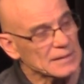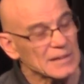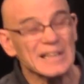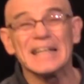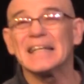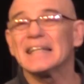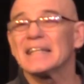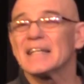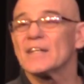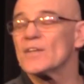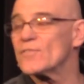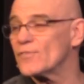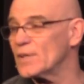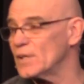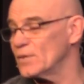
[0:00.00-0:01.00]
gleaned
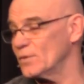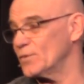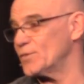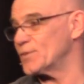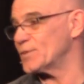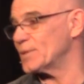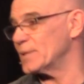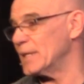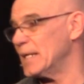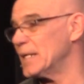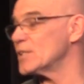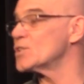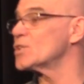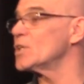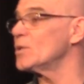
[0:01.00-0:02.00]
in the fields,
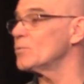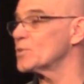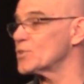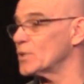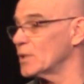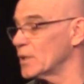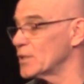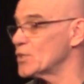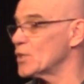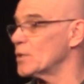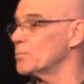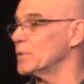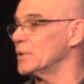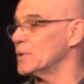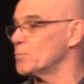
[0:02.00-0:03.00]
and she was a
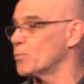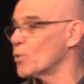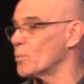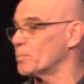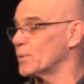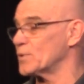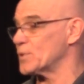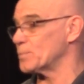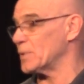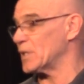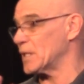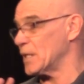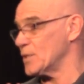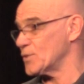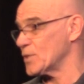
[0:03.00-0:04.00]
legitimately poor person
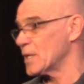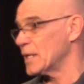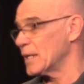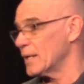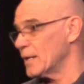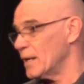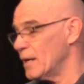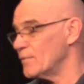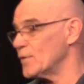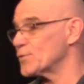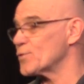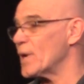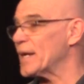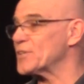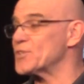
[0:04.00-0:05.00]
because of
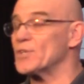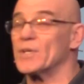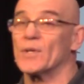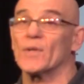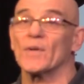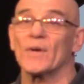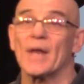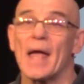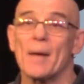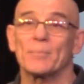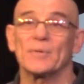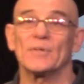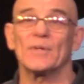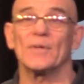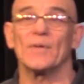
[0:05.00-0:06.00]
the tragedy that had
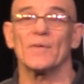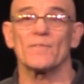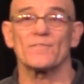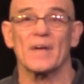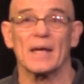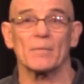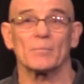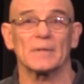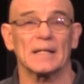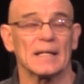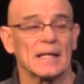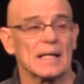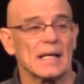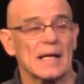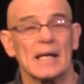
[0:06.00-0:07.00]
happened in their
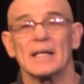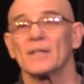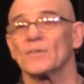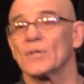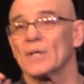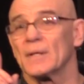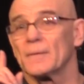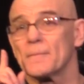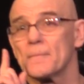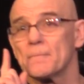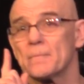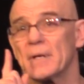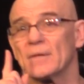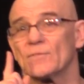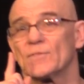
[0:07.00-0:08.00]
family. And,
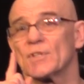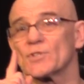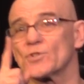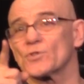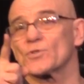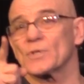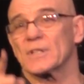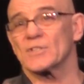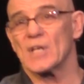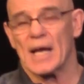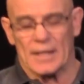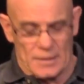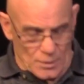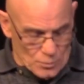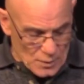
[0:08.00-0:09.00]
and this is
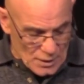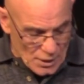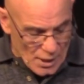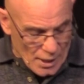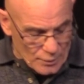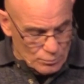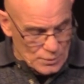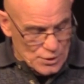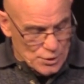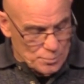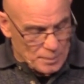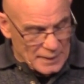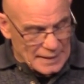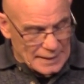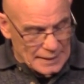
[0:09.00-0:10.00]
exactly what God was
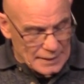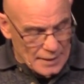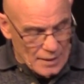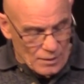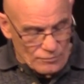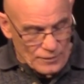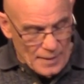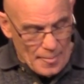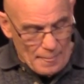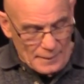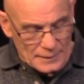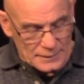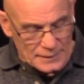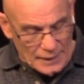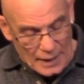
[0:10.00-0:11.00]
speaking of.
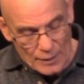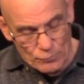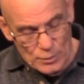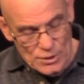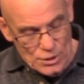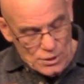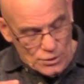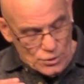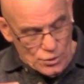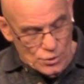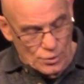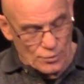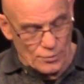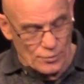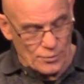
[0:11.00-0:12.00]
God was
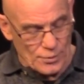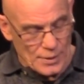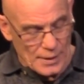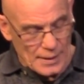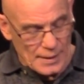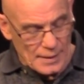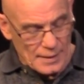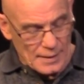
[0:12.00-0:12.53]
concerned